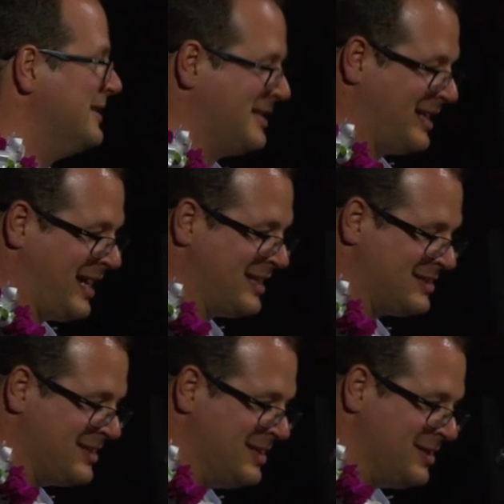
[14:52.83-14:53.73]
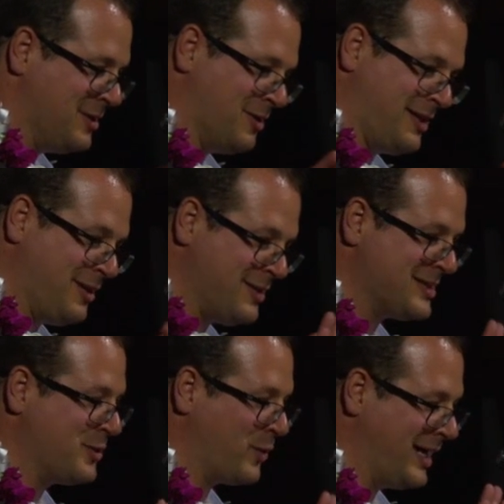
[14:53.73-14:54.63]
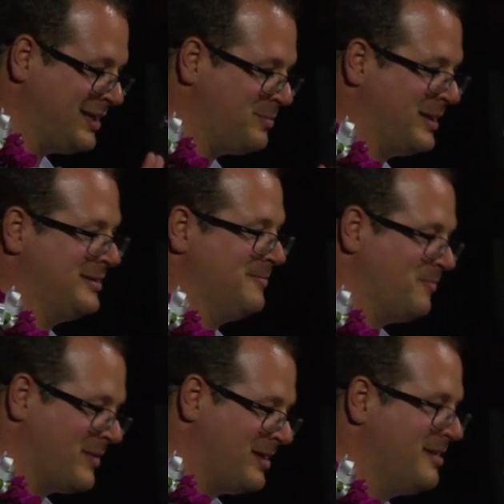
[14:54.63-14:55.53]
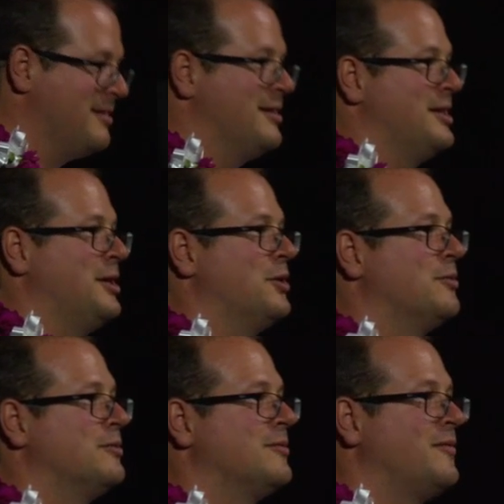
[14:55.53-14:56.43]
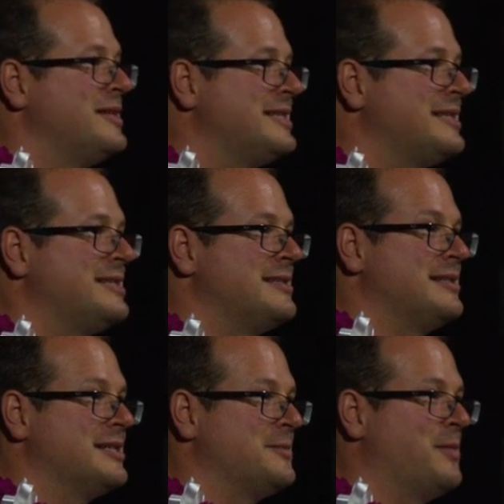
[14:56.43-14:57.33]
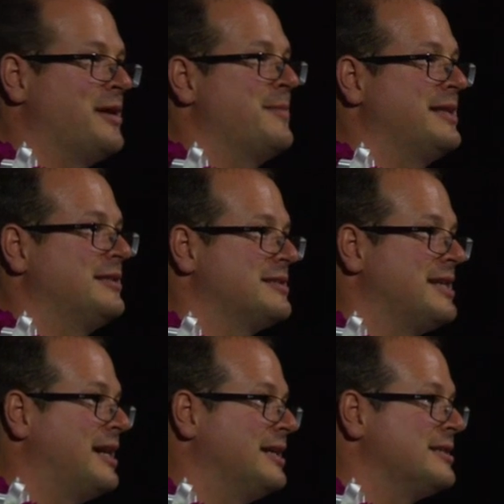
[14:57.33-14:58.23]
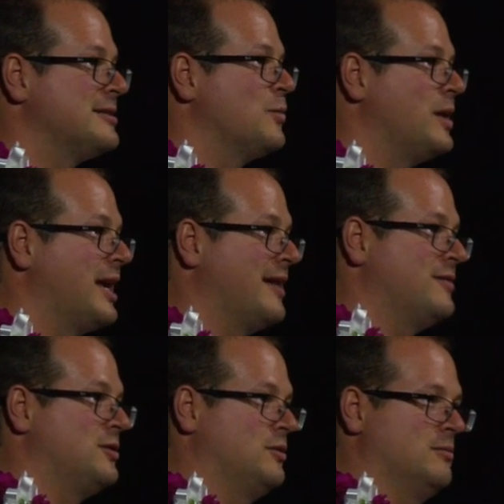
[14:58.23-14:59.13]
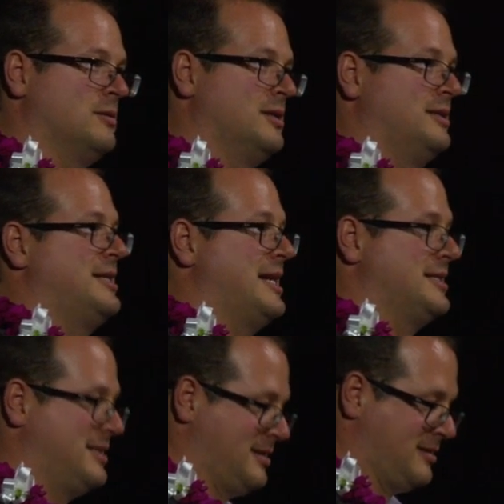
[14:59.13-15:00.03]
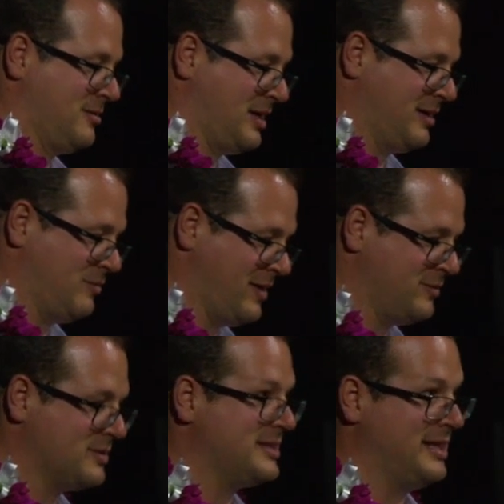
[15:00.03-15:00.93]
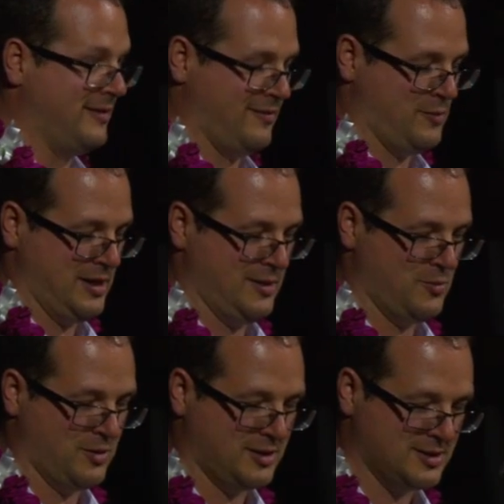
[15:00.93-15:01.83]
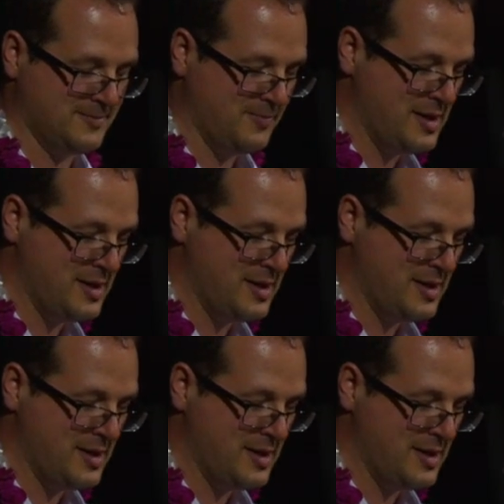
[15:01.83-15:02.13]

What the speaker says: in class. Theory is great, but, physics is an experimental science. We have to test it, okay? We have to see whether it works.